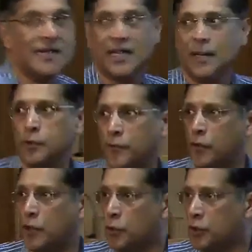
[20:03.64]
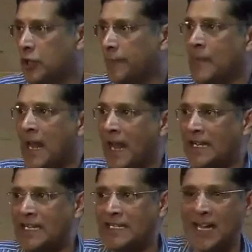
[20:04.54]
in terms of reducing
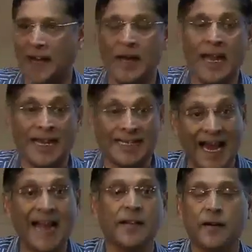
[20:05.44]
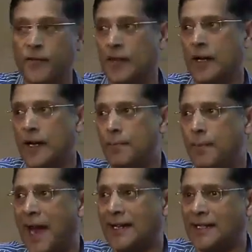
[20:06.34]
at least, it's had an uh,
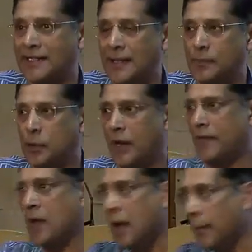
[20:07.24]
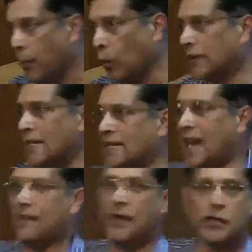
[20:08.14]
impact it seems to have both in
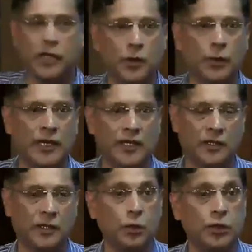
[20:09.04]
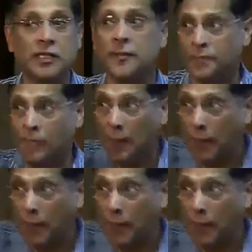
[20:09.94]
diversion to industrial uses